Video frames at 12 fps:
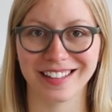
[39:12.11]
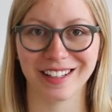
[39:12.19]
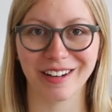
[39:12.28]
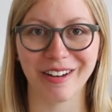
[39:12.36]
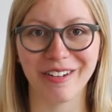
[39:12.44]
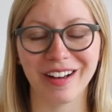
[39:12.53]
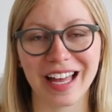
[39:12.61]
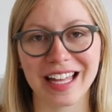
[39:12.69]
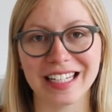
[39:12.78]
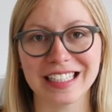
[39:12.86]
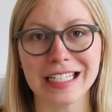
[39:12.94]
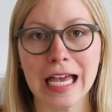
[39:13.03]
you know,
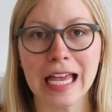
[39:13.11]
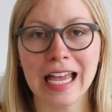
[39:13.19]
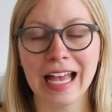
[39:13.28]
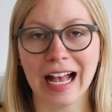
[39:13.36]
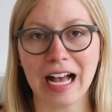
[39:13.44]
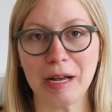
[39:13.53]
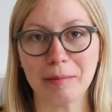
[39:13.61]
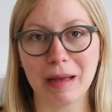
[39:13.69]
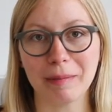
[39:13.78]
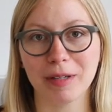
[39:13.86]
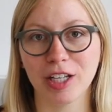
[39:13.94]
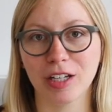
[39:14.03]
and
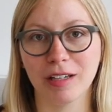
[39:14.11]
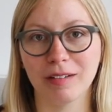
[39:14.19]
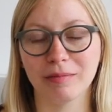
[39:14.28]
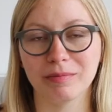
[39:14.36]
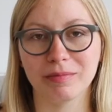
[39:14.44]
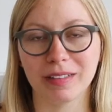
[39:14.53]
I'm gonna,